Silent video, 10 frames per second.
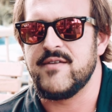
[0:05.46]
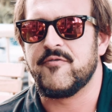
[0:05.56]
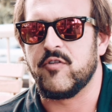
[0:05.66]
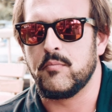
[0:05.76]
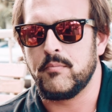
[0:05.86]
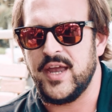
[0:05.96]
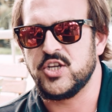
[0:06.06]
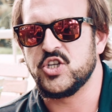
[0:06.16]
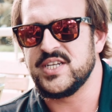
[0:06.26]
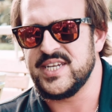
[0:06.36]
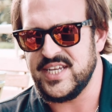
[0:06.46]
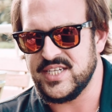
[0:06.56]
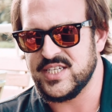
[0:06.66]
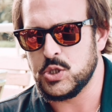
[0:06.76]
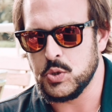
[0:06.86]
information
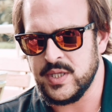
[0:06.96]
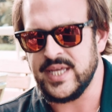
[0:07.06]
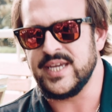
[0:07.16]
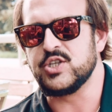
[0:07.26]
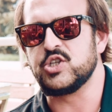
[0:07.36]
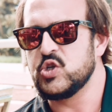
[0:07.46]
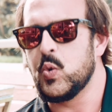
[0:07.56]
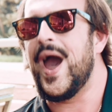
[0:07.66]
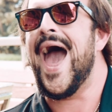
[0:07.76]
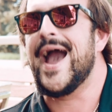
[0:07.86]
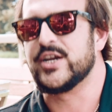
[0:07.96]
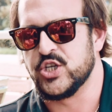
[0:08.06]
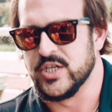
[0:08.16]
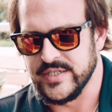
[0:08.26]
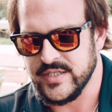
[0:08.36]
needs to lead to
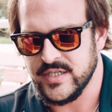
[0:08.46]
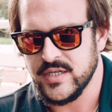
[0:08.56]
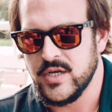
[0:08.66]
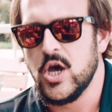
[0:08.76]
actions.